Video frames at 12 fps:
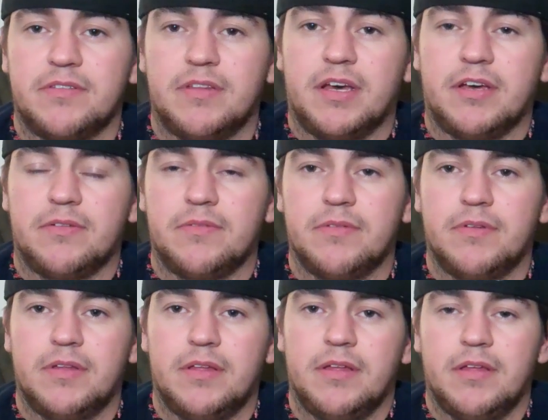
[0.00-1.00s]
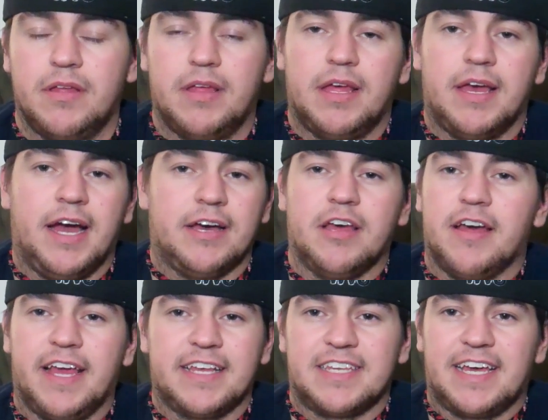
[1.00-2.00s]
No, I don't know. I
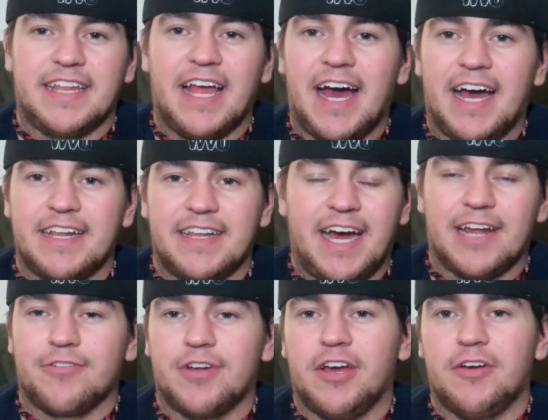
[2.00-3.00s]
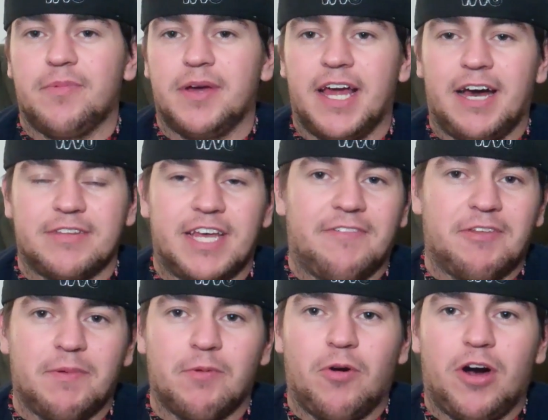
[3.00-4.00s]
think it's like a 9. I don't know, but I'll
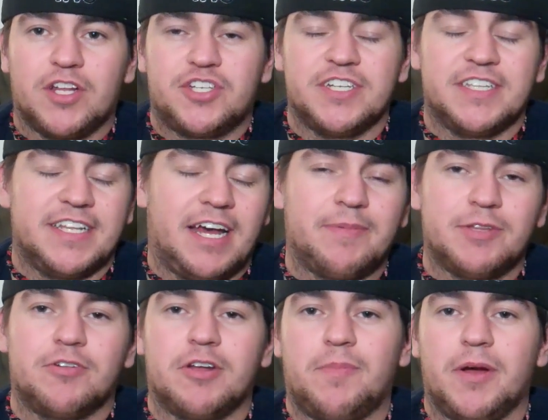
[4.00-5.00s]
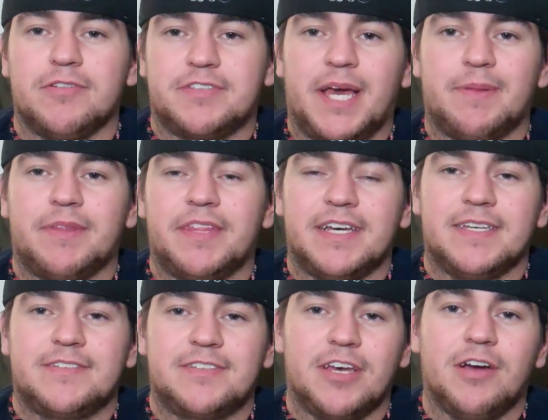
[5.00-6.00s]
definitely be watching, and I'll be doing a post game to
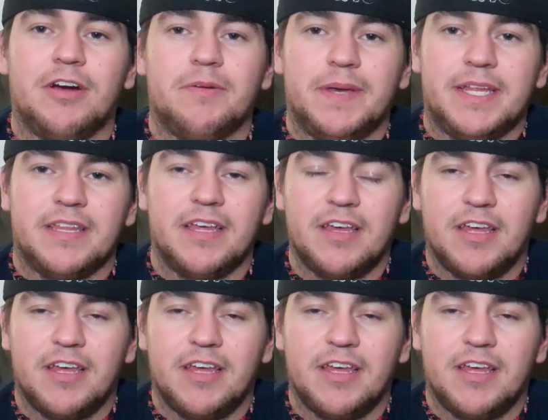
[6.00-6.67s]
this. So I mean,